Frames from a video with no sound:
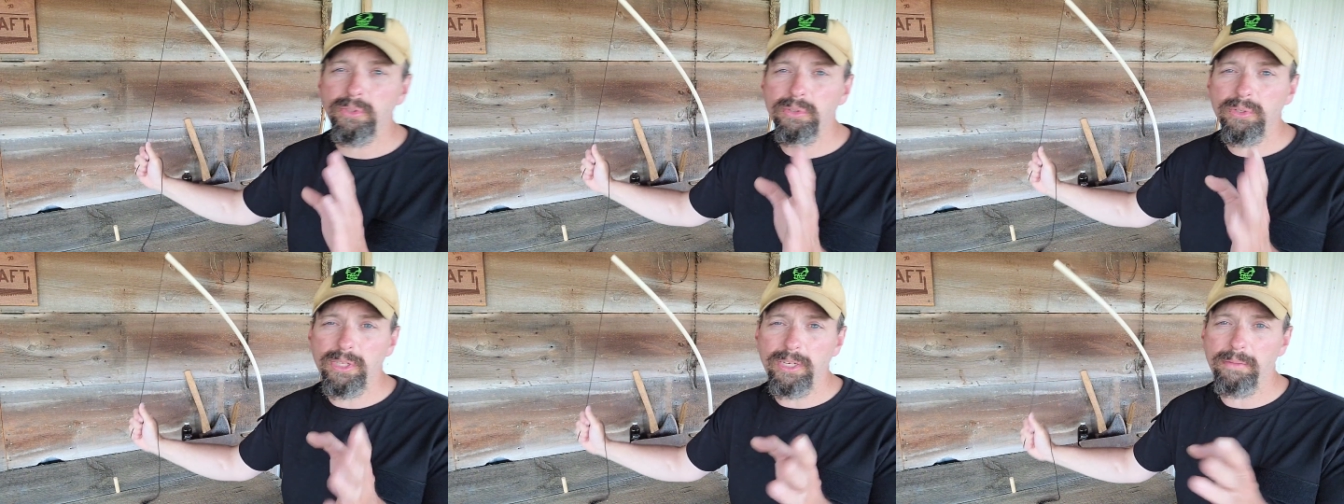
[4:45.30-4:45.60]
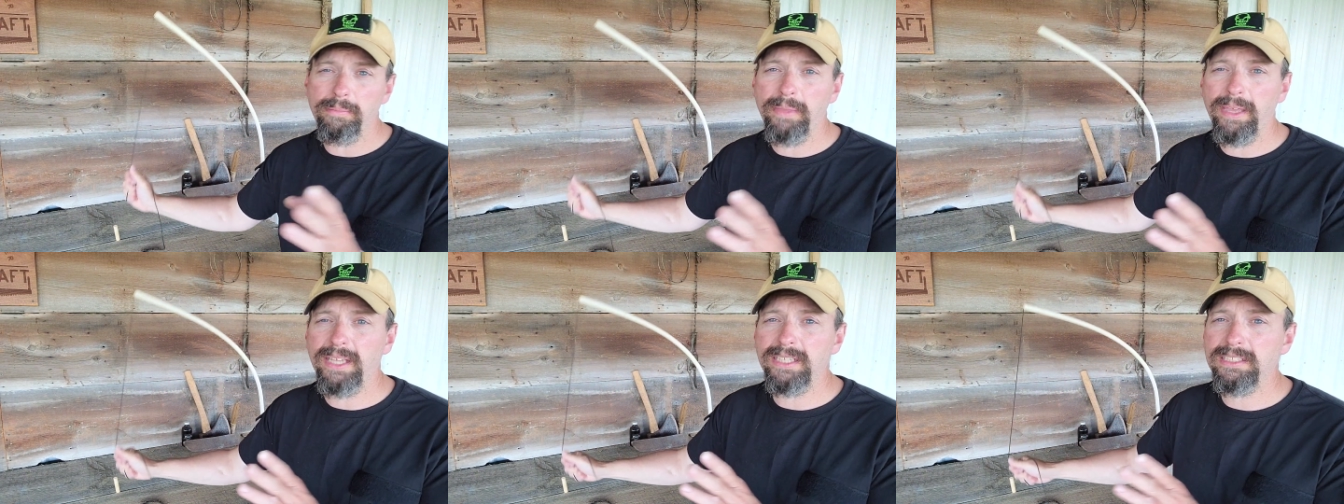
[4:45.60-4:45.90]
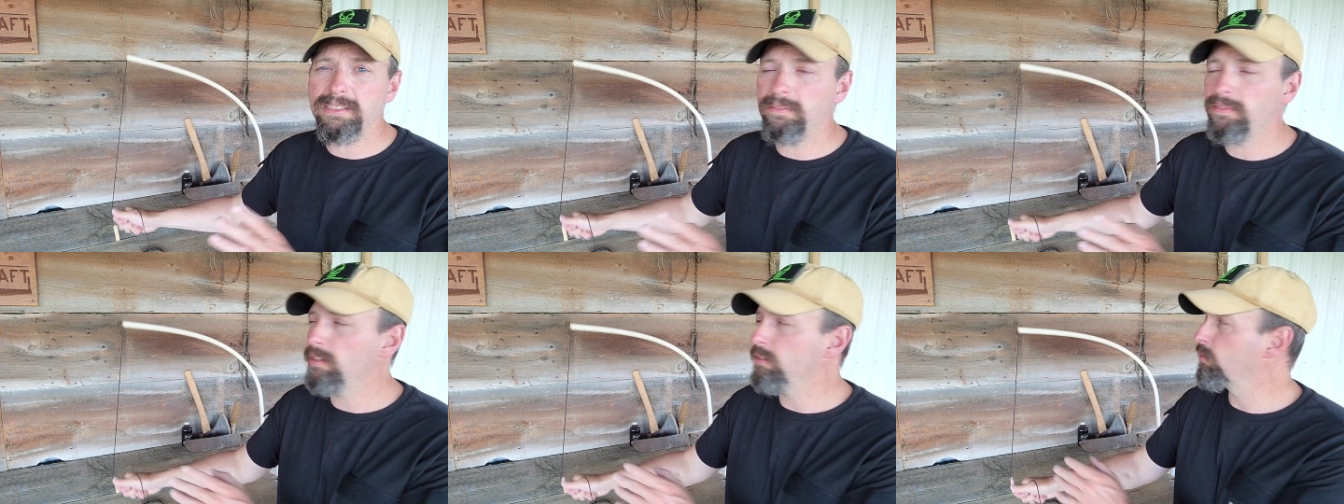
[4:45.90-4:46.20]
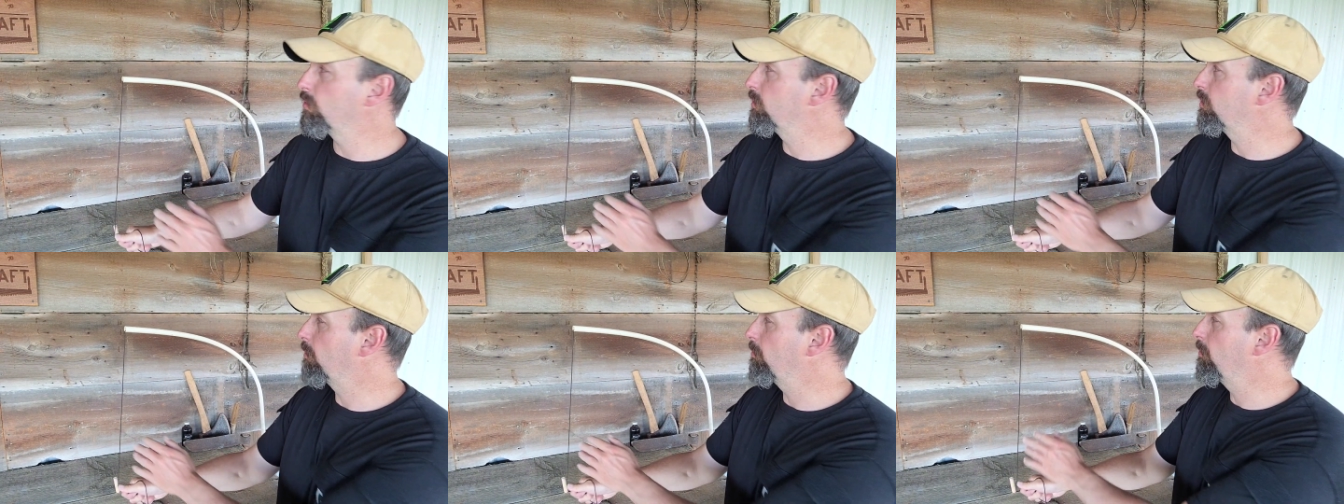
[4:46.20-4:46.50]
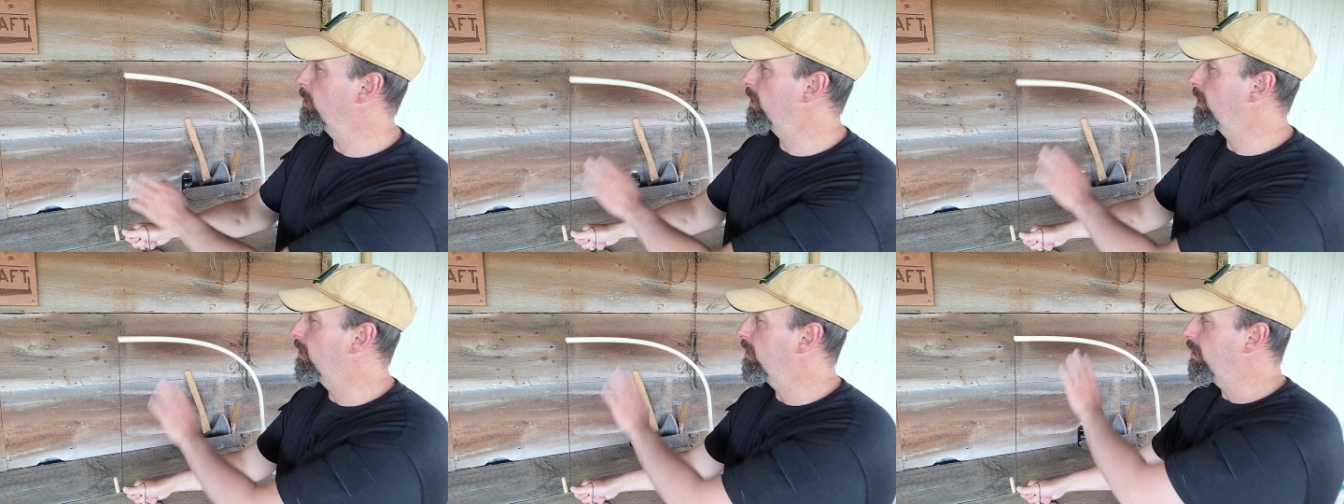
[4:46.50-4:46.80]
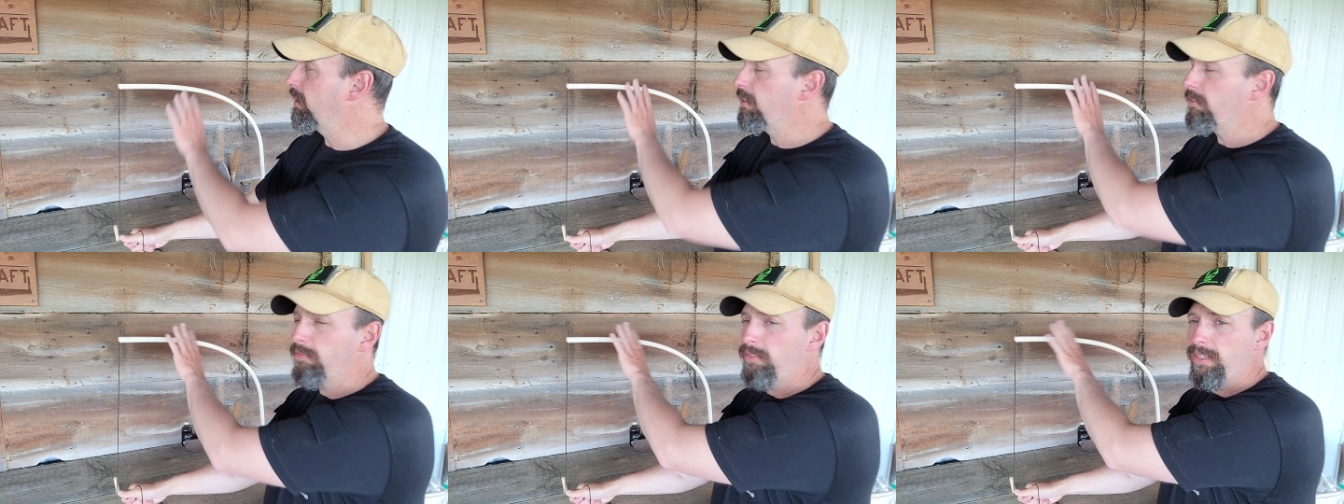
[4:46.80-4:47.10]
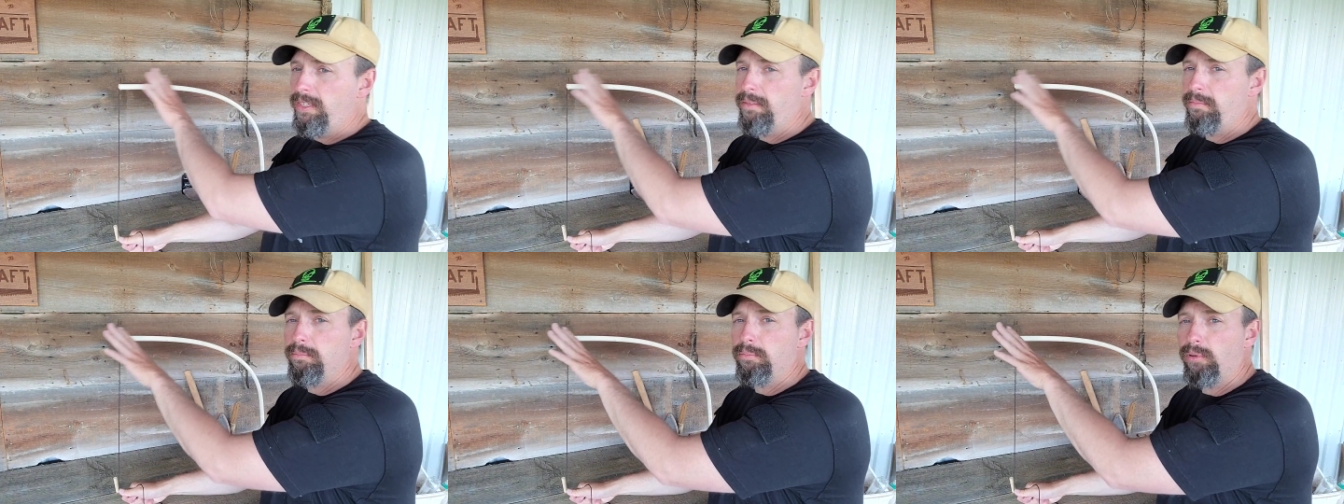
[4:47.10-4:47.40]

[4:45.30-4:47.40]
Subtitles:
you can imagine if this was a big leafy